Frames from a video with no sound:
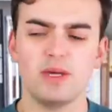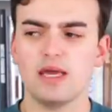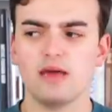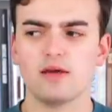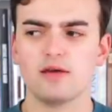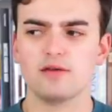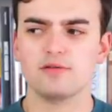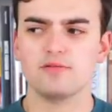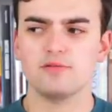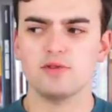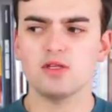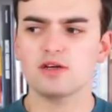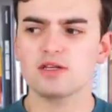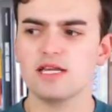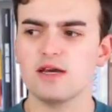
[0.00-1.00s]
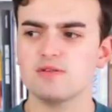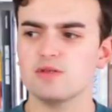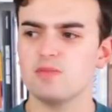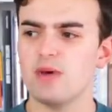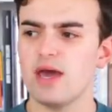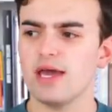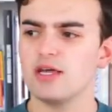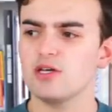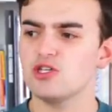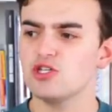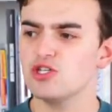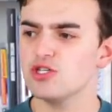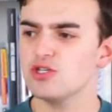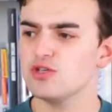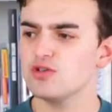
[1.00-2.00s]
Pink look. Now it's a baggy
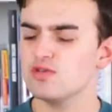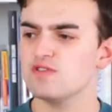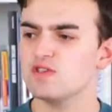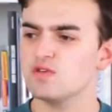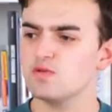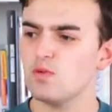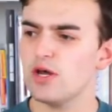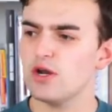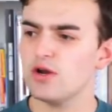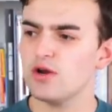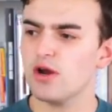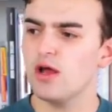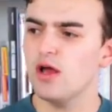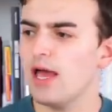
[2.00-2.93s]
shirt, sweater,